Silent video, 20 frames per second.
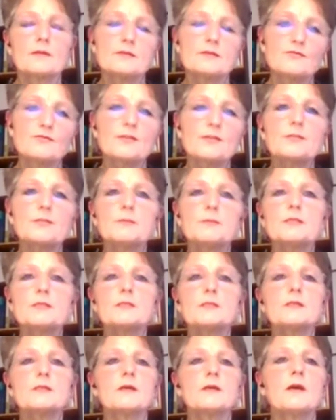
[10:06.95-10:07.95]
treatment,
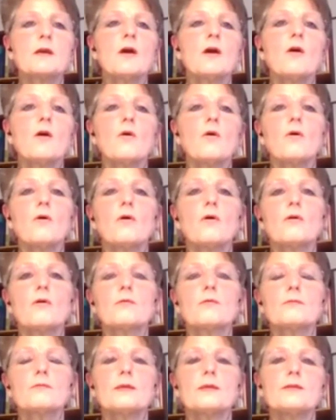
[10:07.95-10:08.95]

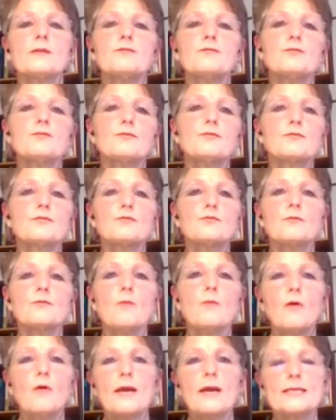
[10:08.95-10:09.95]
or if you do
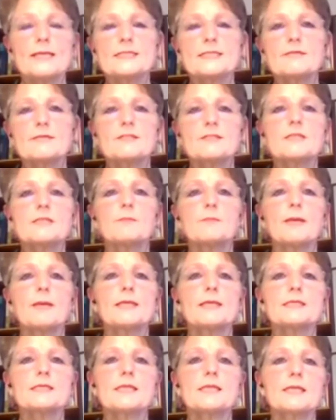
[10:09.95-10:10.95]
more
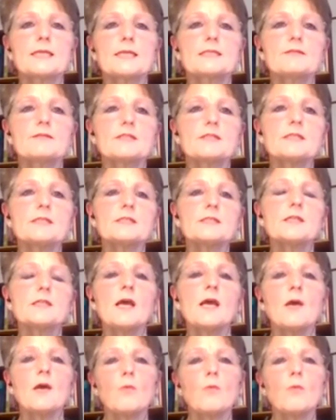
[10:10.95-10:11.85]
activity-based activities,